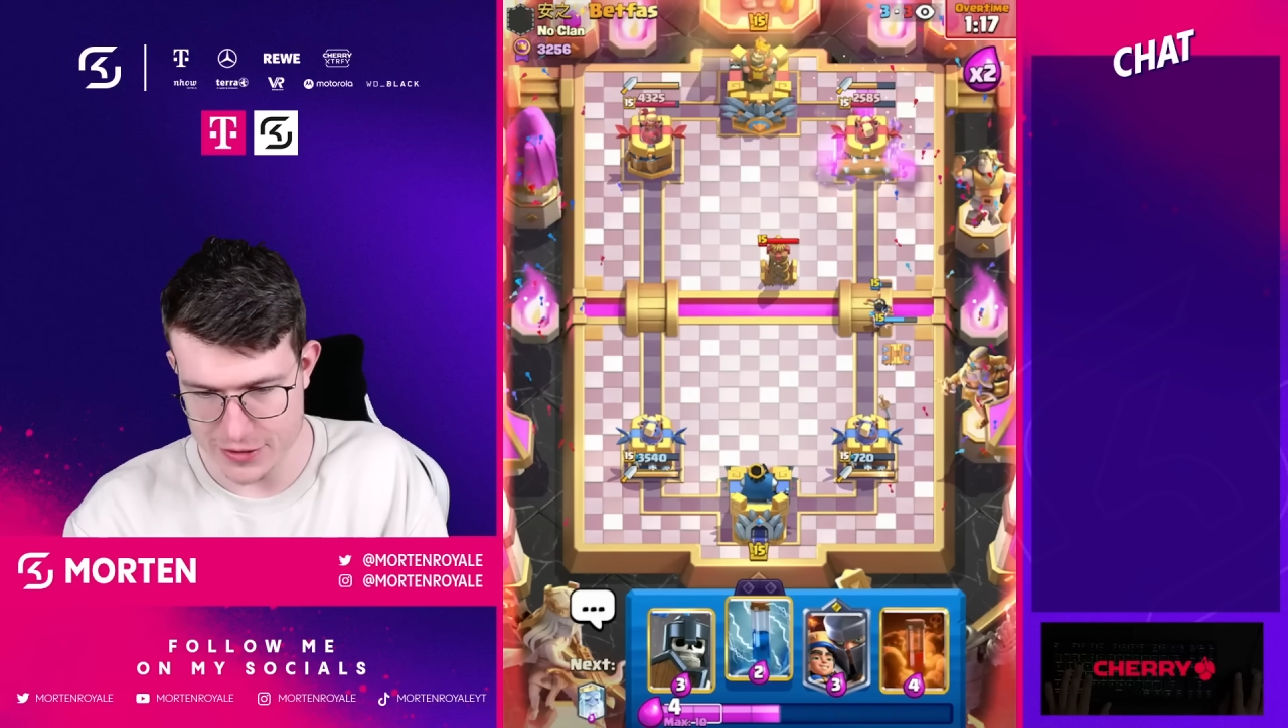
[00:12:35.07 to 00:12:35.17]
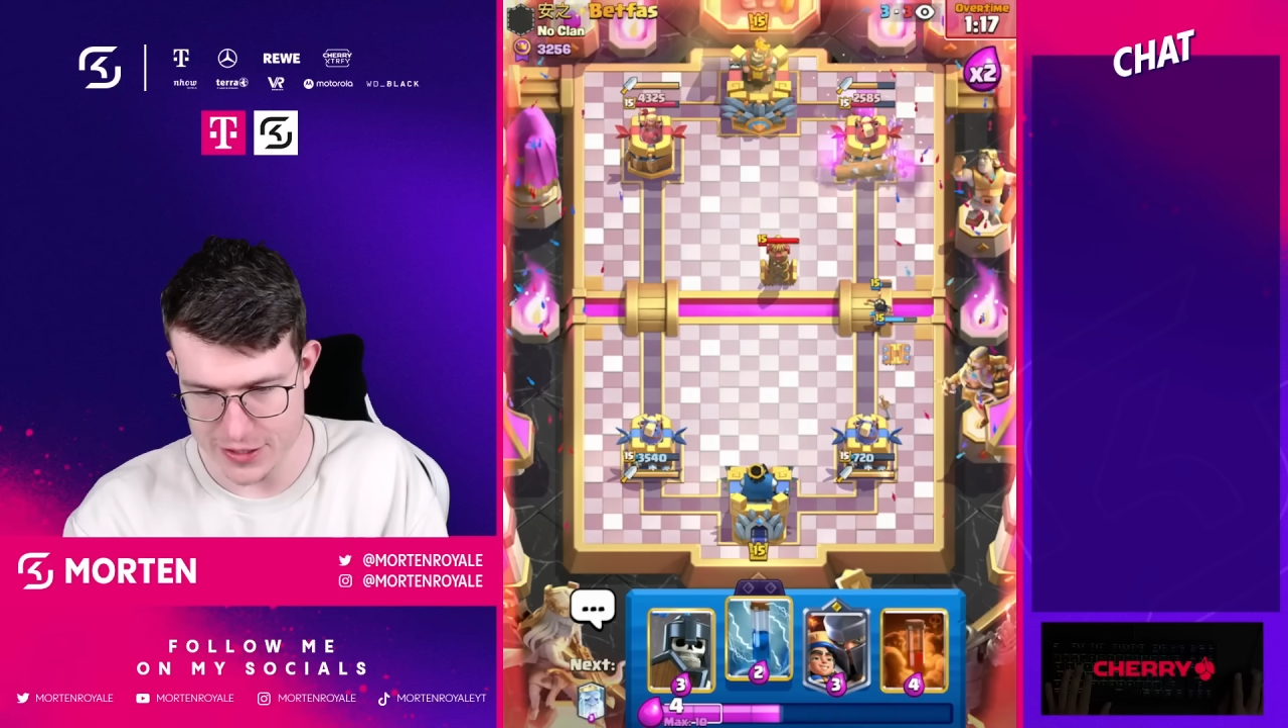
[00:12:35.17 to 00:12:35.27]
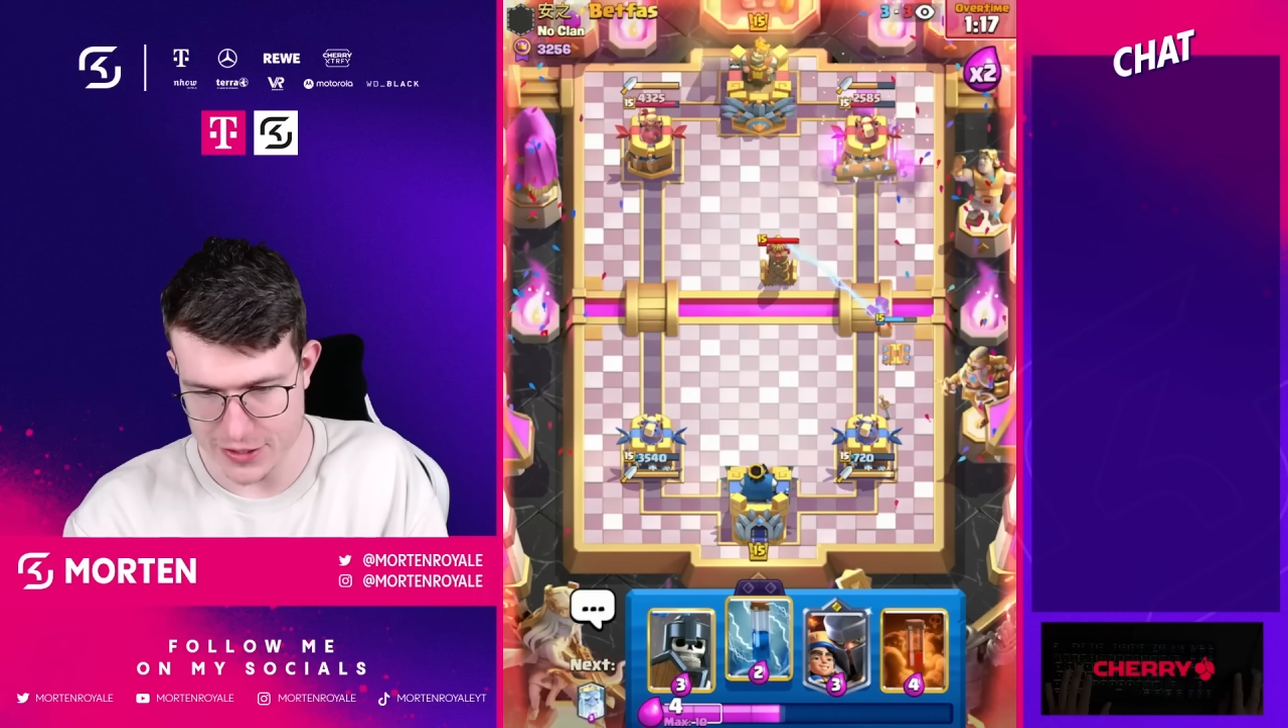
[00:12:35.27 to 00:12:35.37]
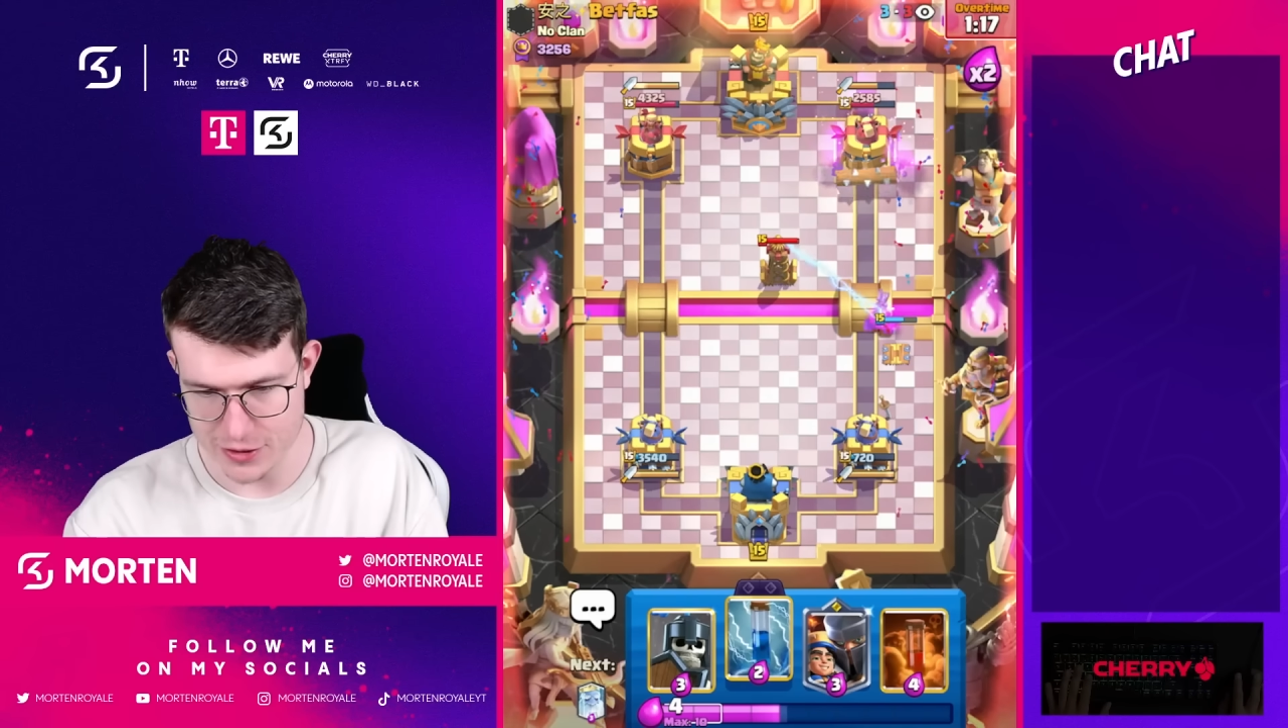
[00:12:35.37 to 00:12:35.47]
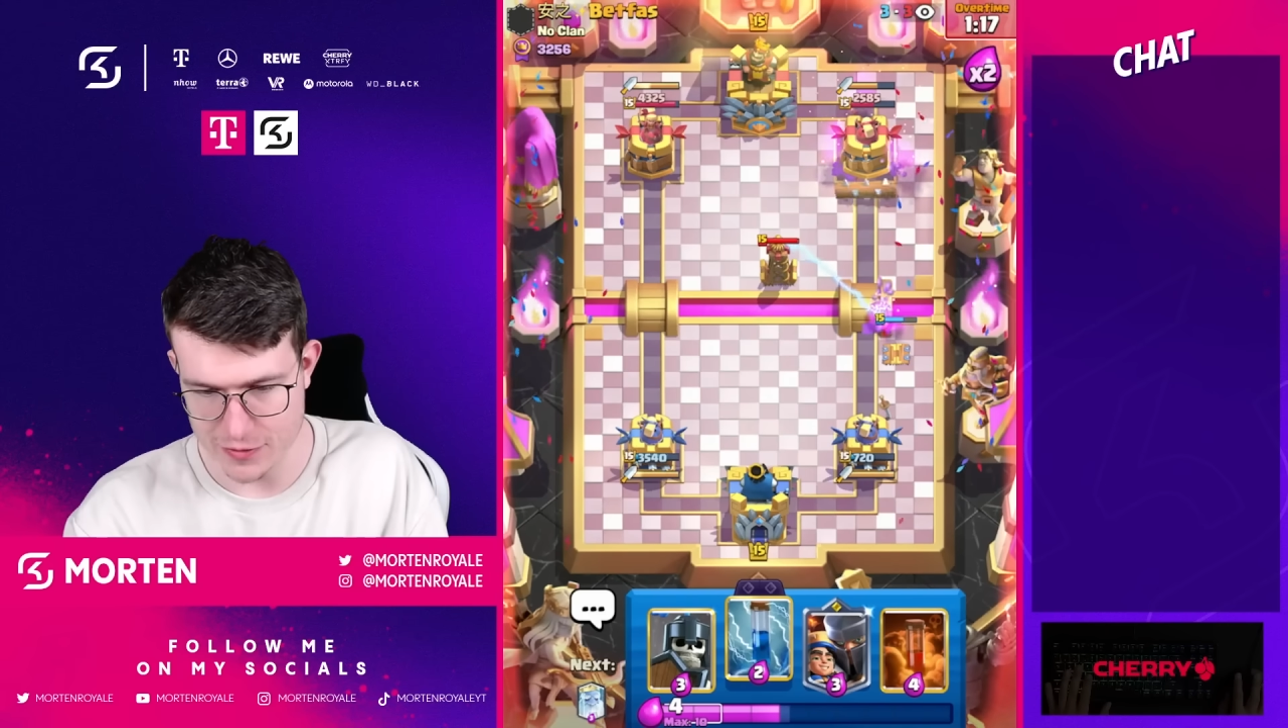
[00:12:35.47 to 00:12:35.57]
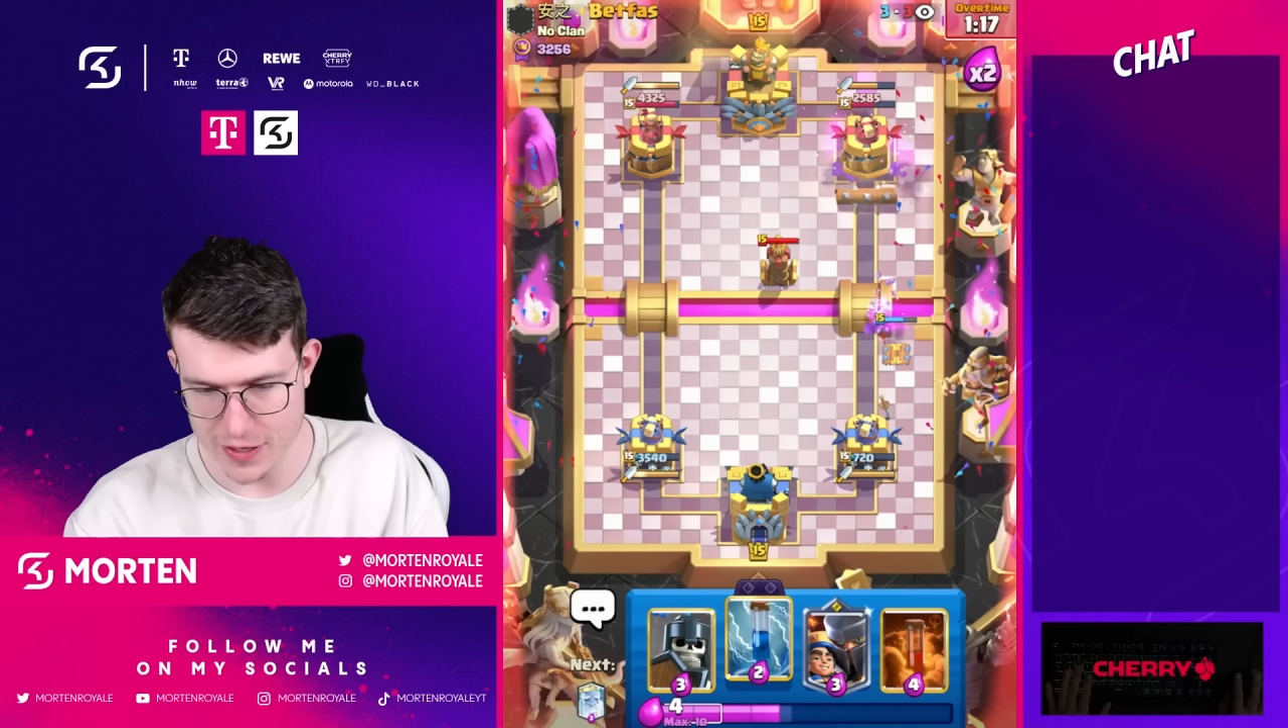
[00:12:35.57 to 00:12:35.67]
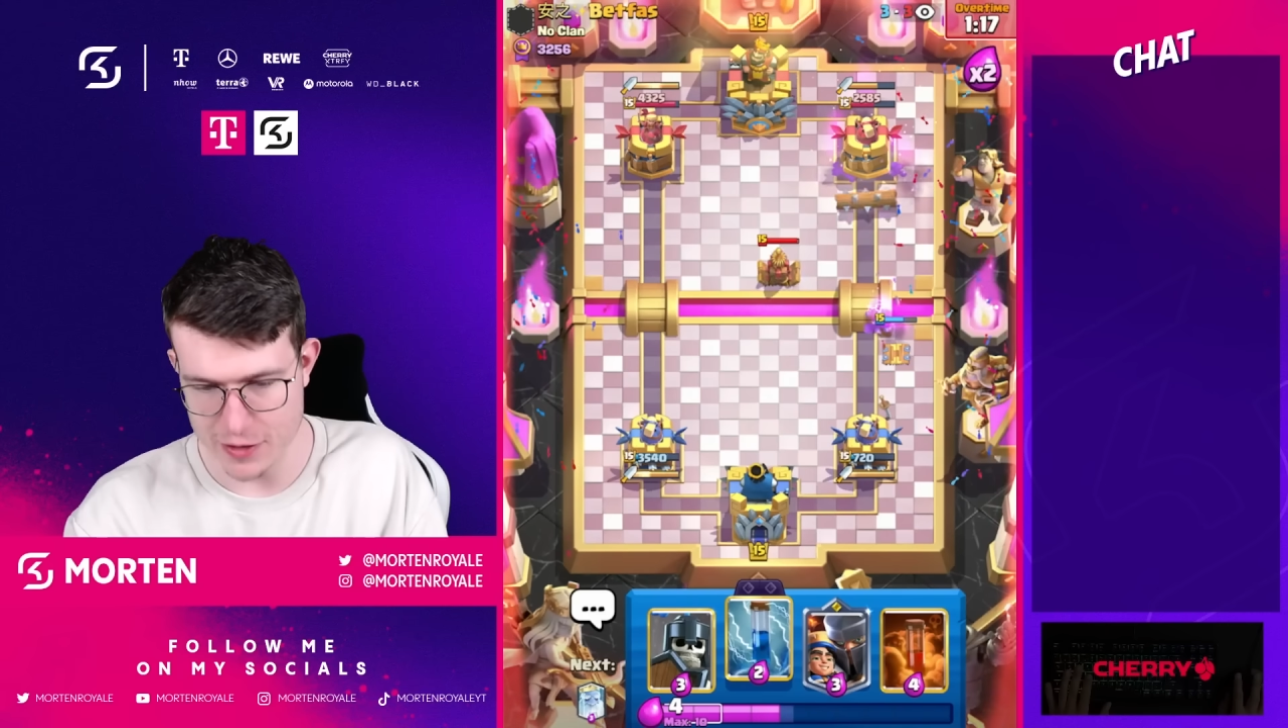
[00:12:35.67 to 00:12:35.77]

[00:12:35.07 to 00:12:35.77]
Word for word: it's over.